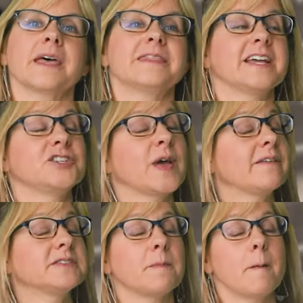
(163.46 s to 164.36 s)
They do
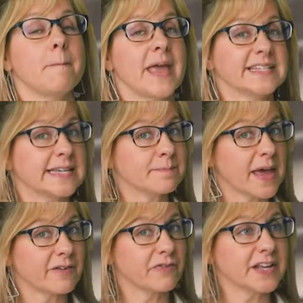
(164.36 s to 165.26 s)
have some amazing
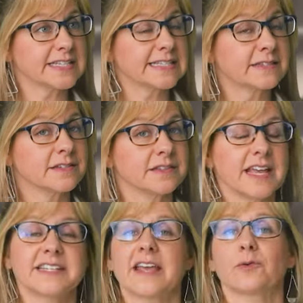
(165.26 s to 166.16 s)
benefits.
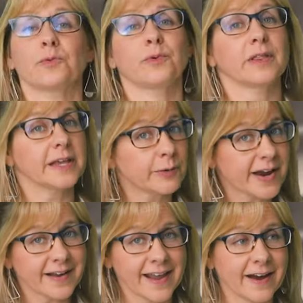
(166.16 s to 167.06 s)
They take really
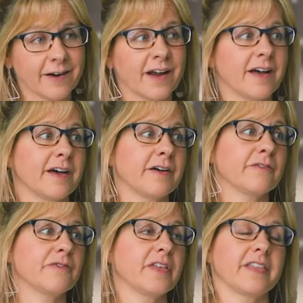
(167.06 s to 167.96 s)
great care
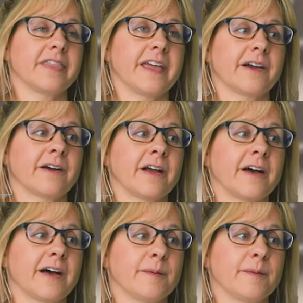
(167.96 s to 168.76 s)
of their